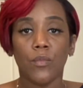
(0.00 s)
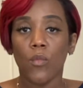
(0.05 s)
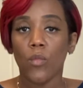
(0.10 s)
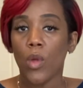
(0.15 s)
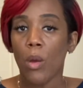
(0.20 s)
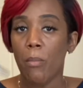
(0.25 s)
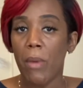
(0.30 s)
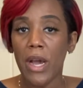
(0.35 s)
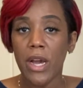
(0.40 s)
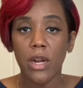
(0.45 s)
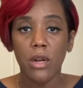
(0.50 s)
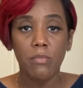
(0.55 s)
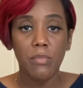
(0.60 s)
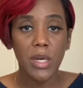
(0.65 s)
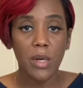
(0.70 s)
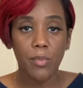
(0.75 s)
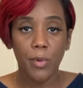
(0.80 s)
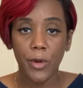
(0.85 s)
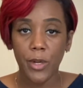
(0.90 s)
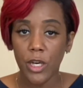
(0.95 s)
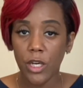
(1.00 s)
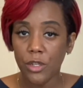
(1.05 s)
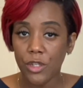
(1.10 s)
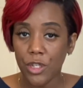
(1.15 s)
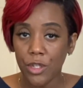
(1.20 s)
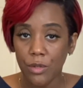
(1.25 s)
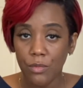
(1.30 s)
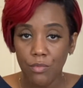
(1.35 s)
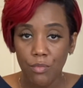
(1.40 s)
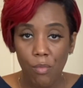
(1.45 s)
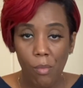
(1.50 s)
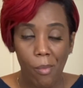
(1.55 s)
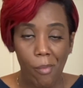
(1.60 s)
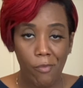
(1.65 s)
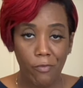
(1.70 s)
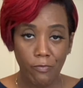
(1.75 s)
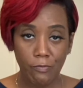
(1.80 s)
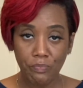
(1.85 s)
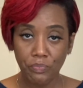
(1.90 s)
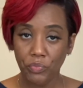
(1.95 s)
make it a big production.
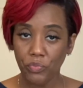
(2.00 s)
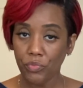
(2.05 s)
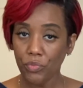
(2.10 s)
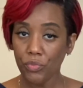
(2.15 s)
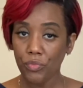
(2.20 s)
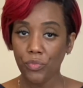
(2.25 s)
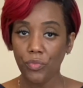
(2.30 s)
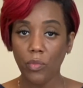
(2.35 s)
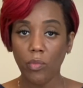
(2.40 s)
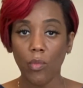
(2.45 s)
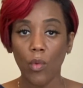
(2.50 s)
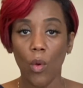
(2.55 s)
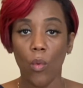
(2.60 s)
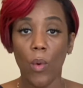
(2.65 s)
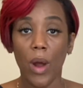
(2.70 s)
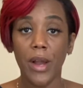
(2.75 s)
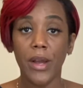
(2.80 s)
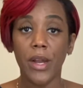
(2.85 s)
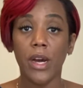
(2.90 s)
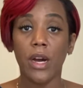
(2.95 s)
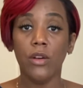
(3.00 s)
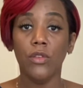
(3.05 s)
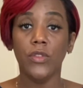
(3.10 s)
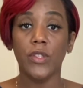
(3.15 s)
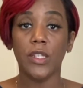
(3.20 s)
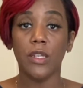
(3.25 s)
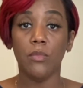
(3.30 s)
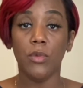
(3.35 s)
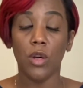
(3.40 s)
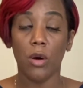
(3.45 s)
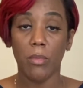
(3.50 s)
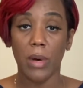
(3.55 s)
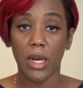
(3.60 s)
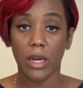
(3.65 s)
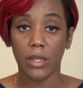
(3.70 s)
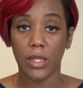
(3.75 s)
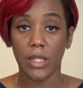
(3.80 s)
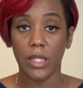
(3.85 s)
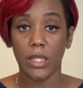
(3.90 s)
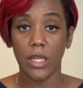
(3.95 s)
Right now you see me on my
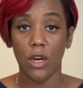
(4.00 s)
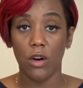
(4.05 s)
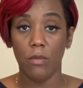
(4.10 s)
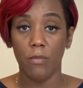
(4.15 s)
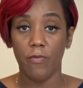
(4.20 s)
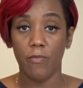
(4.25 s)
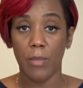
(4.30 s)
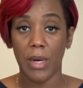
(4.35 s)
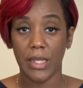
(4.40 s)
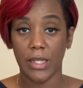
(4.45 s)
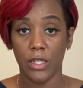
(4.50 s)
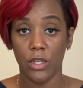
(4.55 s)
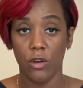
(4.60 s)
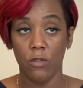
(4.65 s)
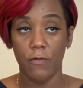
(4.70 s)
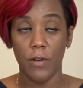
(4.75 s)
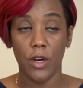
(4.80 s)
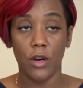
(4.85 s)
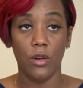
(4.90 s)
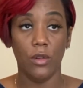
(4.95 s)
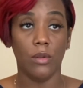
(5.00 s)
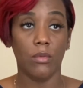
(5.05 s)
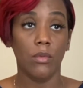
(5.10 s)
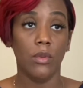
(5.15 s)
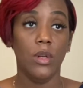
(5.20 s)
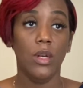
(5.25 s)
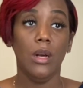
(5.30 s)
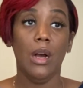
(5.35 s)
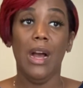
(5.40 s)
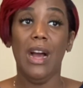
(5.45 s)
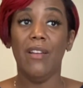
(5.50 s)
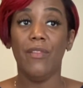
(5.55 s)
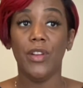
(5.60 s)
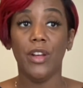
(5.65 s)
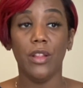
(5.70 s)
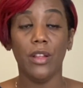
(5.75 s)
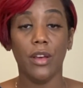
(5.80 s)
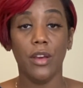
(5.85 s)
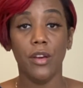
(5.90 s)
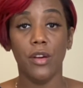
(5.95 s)
cell phone, I have
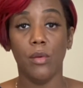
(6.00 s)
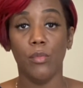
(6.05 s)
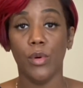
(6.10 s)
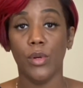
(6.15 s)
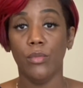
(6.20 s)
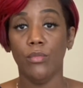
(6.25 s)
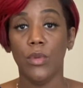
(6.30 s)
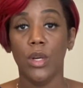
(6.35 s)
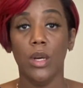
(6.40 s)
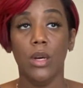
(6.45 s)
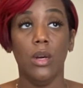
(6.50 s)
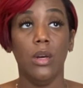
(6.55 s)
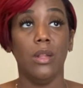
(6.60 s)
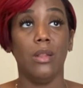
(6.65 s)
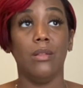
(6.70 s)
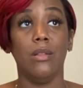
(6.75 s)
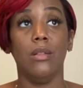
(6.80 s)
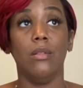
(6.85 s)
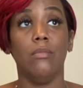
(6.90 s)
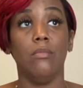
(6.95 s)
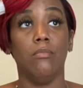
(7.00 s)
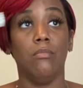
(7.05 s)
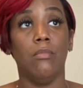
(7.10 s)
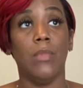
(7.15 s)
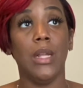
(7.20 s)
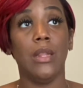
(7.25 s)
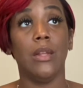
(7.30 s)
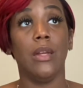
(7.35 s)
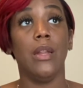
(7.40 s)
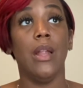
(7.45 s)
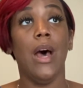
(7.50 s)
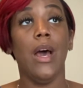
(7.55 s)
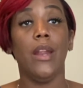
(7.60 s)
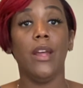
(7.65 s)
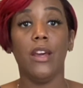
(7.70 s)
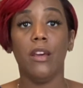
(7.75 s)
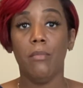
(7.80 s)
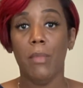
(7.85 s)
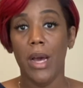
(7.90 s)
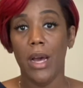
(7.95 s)
another camera. The lighting
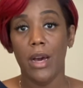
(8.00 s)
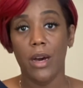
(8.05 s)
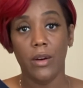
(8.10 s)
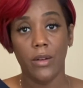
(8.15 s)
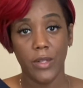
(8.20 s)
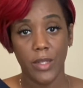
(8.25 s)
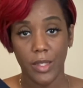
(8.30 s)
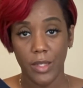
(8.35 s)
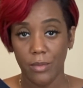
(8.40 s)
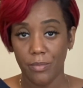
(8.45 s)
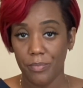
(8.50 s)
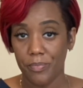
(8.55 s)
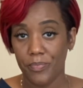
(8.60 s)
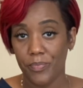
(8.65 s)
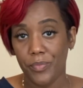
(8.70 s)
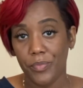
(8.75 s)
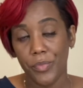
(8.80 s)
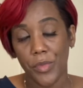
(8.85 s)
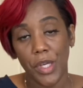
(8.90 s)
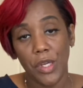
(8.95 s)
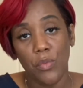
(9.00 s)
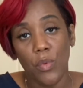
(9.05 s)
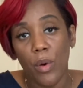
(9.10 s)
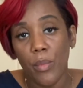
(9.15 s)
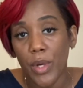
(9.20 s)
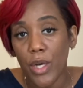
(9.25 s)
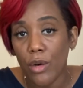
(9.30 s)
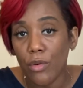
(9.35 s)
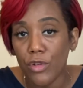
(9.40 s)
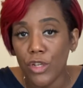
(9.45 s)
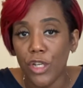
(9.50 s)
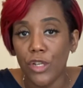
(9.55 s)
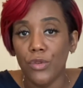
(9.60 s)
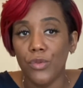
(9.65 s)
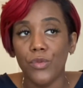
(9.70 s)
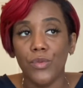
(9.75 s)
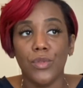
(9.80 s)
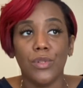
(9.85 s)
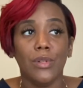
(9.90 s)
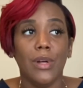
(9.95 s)
in my house is what we gonna
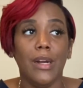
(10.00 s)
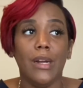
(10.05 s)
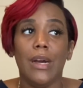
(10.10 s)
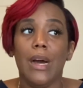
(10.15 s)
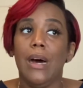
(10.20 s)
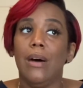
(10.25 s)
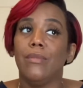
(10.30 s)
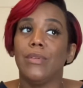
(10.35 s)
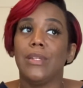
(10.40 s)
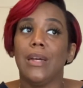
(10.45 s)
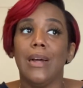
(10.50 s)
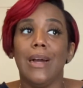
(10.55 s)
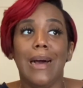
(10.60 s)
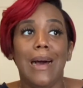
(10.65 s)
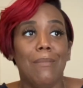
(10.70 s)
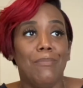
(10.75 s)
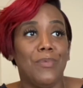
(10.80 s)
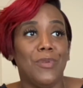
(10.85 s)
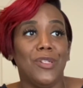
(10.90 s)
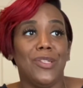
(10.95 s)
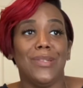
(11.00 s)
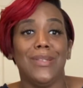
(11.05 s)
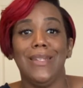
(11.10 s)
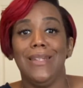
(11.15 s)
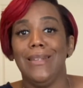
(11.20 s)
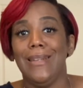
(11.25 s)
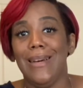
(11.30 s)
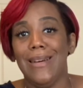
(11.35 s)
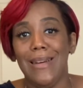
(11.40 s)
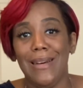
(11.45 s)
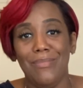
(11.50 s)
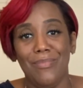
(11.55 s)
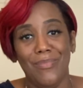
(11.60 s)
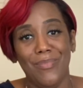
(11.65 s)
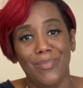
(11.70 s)
use. Like God was like, I put you into that.